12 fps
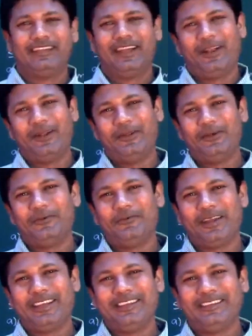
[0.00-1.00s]
Hello
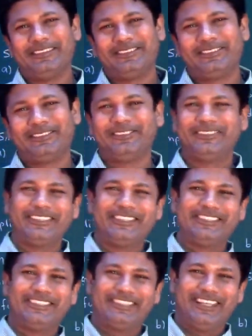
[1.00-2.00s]
my dear
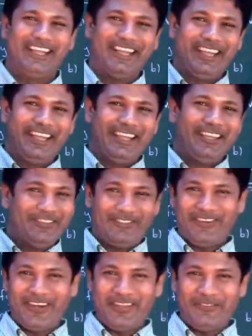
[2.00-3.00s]
students, you
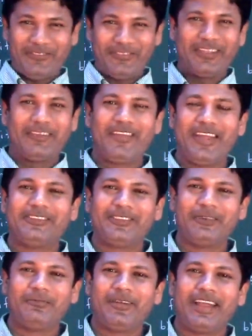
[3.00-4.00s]
ready for some
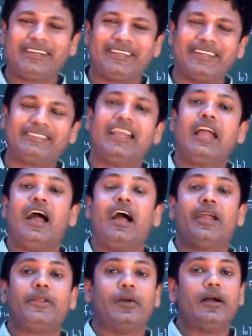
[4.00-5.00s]
hands-on practice?
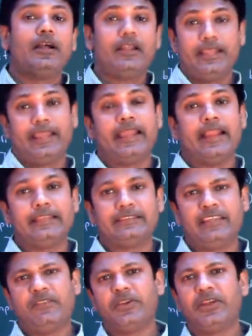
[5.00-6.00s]
I know earlier I kind of
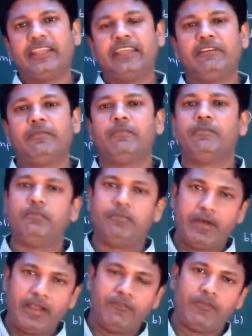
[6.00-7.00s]
said we're going to give a
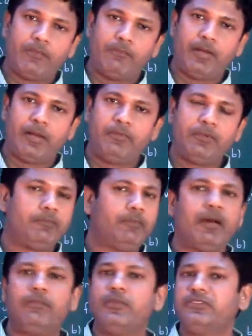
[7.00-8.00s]
break for Pablo.
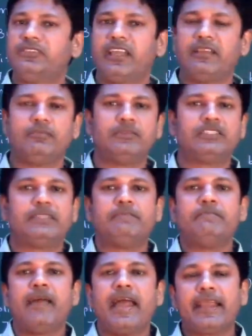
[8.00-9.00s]
Pablo said, Mr.
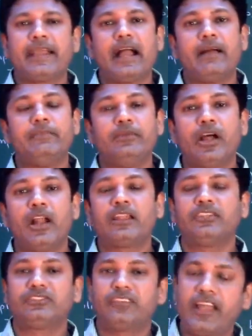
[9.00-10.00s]
Mac, I'm not
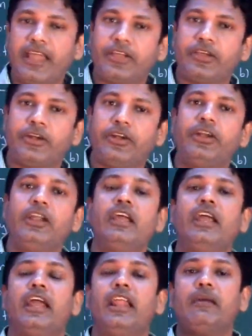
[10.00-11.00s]
a slacker
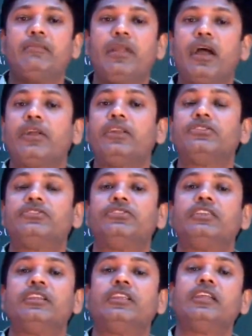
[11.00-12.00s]
and I'm not going to
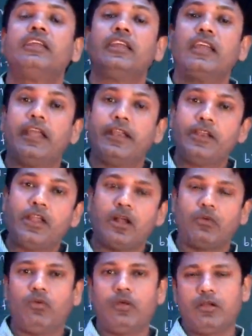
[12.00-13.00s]
sit and
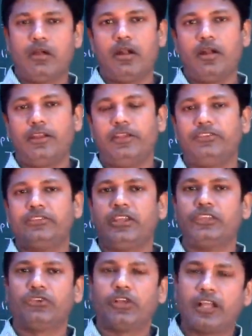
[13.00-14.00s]
not work hard. He said
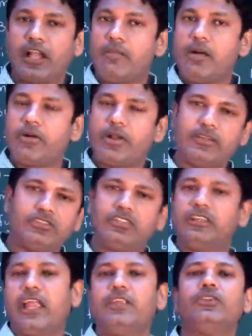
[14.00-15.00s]
he's going to come out and
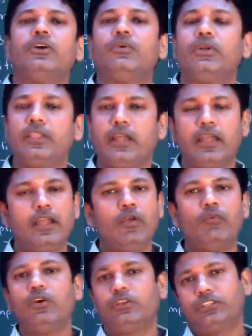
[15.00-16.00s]
still hand over the
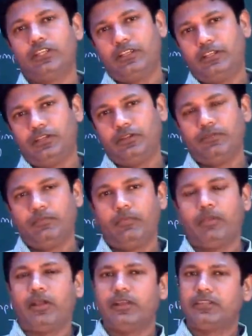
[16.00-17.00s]
worksheet to you
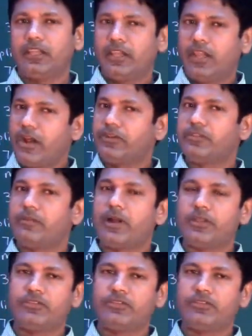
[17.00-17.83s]
because he cares about you.